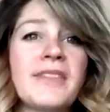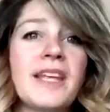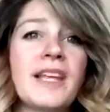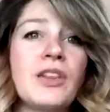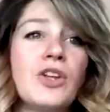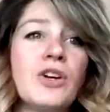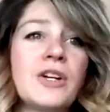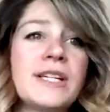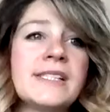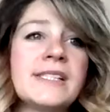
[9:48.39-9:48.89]
They
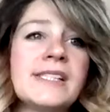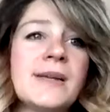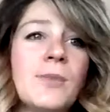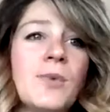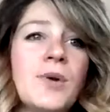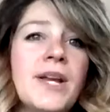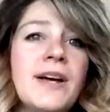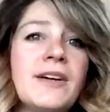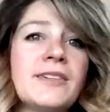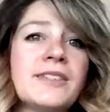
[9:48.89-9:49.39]
look at
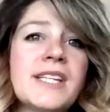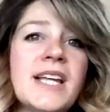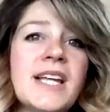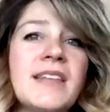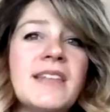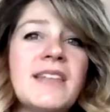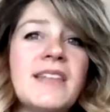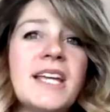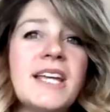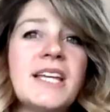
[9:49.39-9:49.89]
someone else
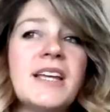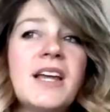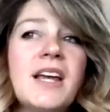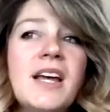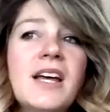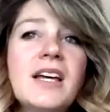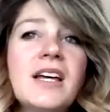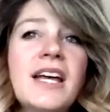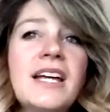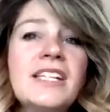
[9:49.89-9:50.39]
and
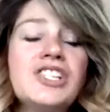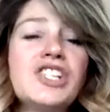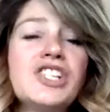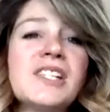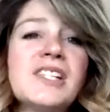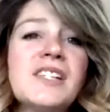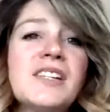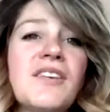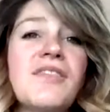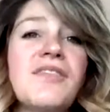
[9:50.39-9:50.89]
it
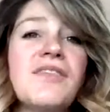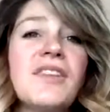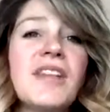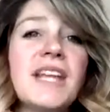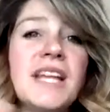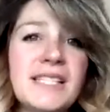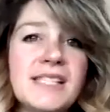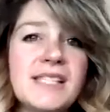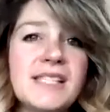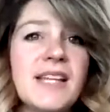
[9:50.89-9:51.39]
just
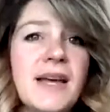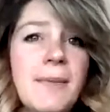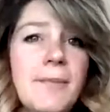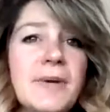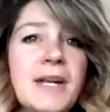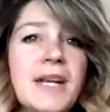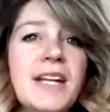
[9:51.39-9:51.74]
deflates them.